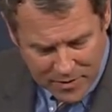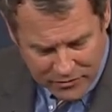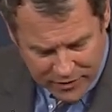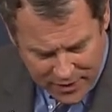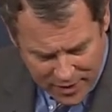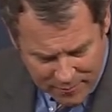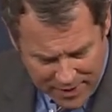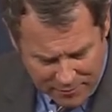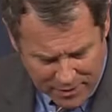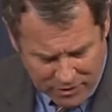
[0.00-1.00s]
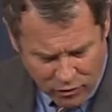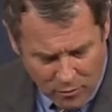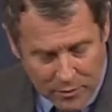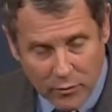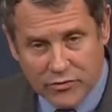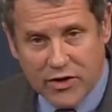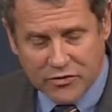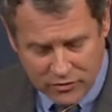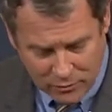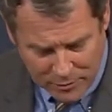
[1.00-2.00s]
to combat microbial
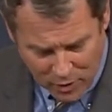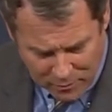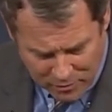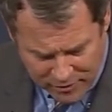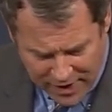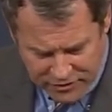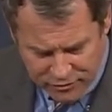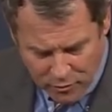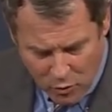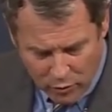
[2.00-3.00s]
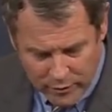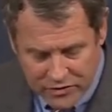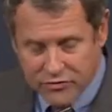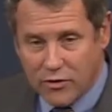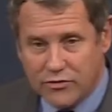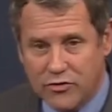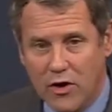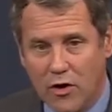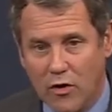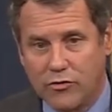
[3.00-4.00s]
resistance. The bill provides for more research
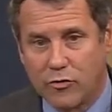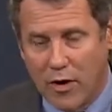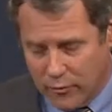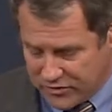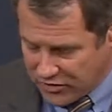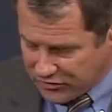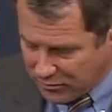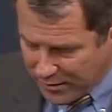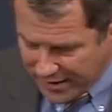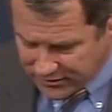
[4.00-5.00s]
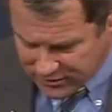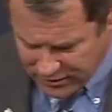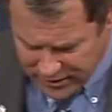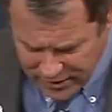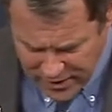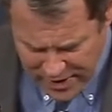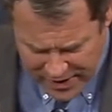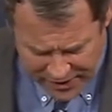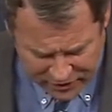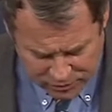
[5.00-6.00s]
on drug-resistant bacteria
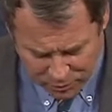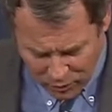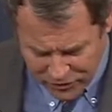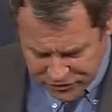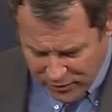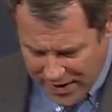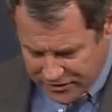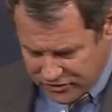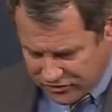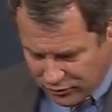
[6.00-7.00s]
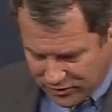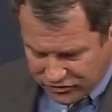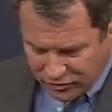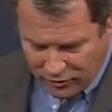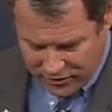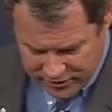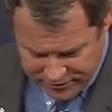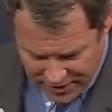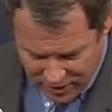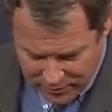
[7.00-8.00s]
and explore strategies to ensure the
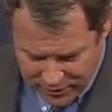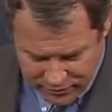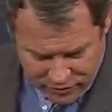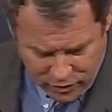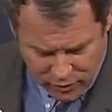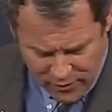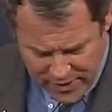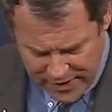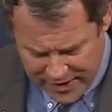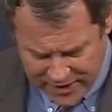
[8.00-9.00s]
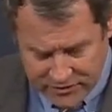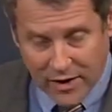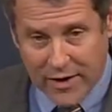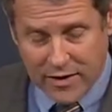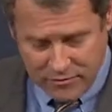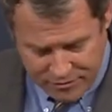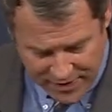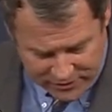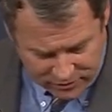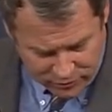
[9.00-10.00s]
development of new
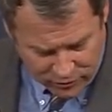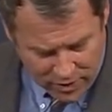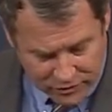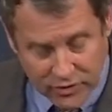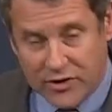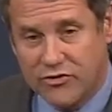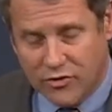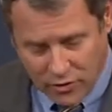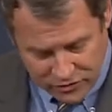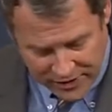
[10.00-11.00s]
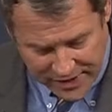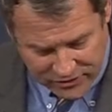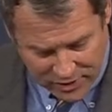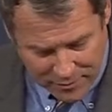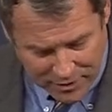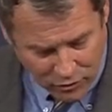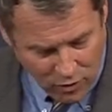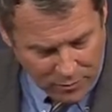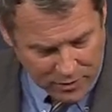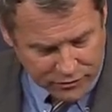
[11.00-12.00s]
anti-infective drugs. It ensures that
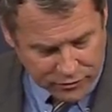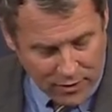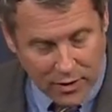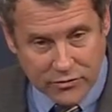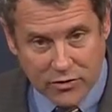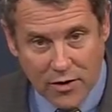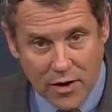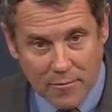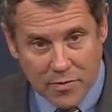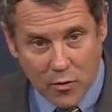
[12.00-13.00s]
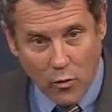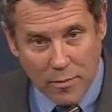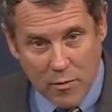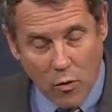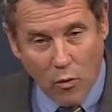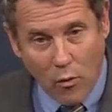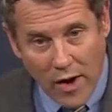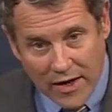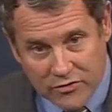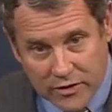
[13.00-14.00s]
antimicrobial drugs will be more
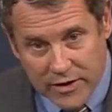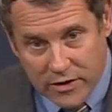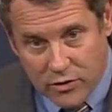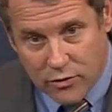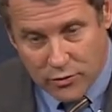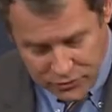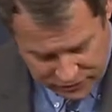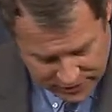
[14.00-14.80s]
wisely used